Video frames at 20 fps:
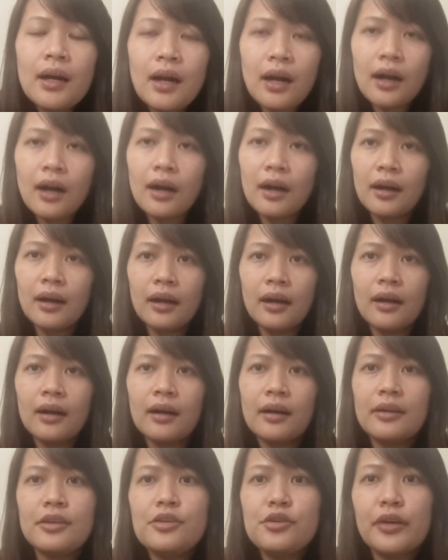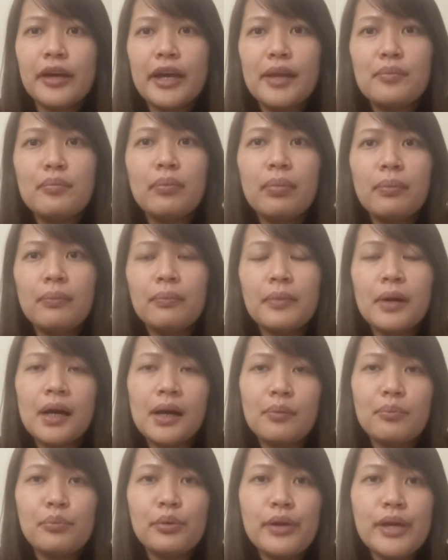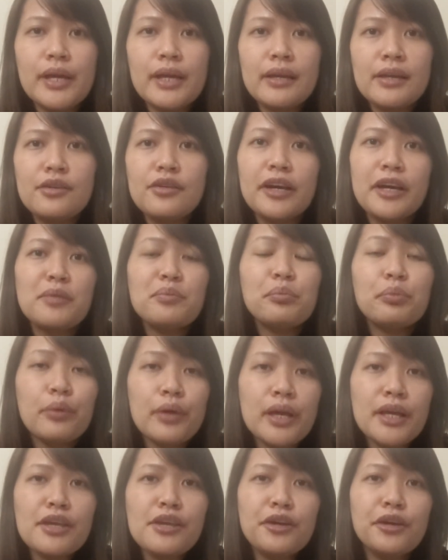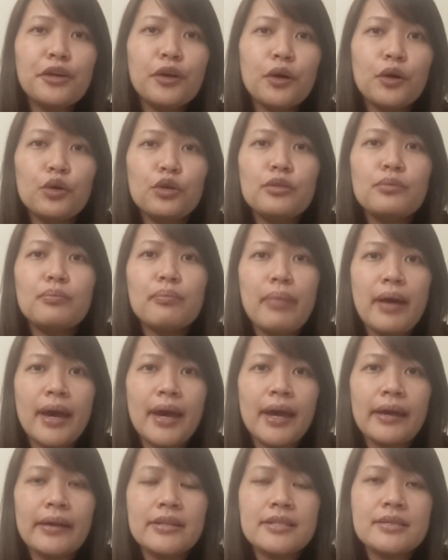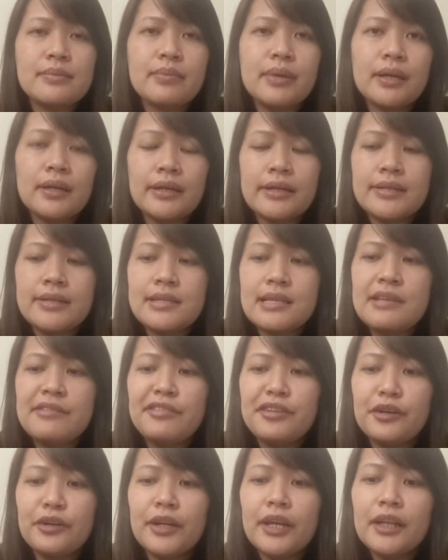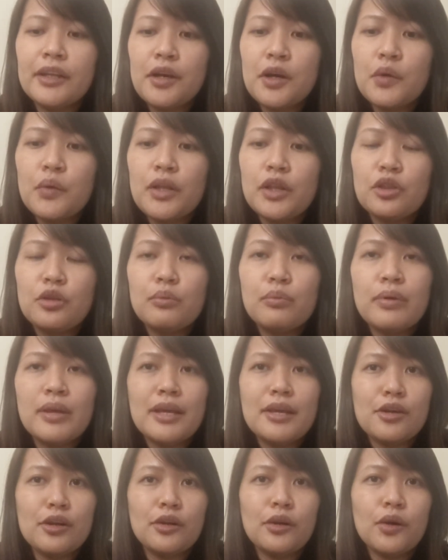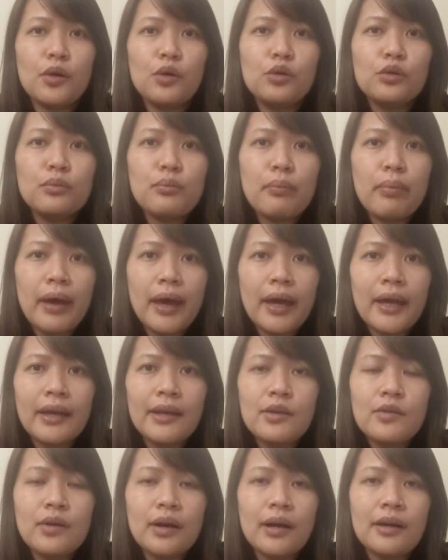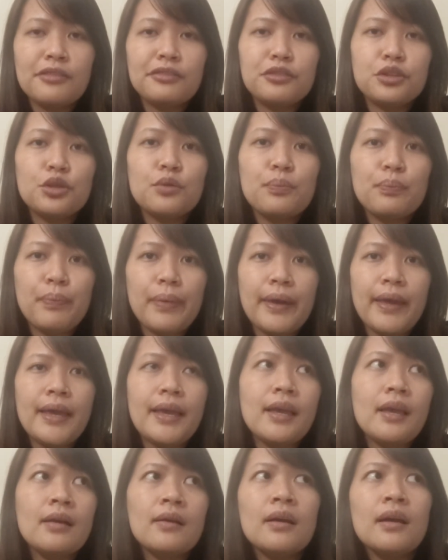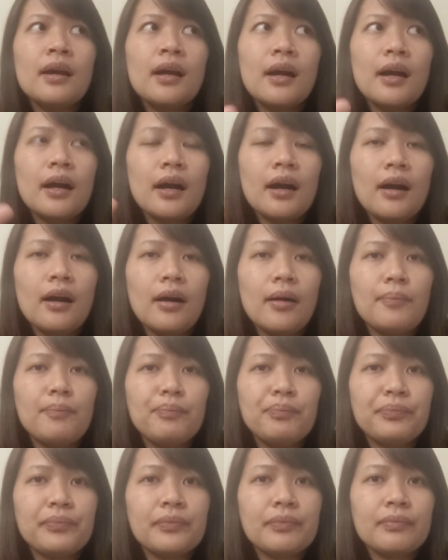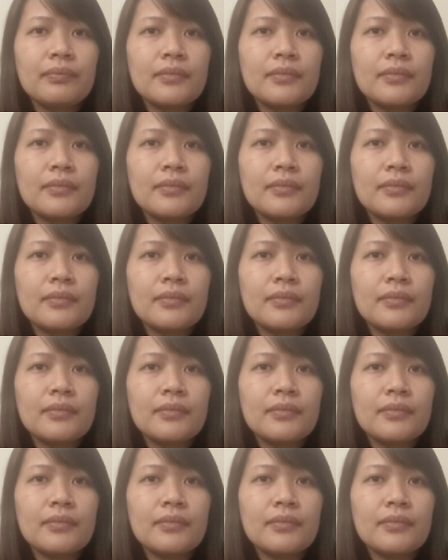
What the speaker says: you can bring your own bags, because if you're not going to bring your own bag, you have to pay 5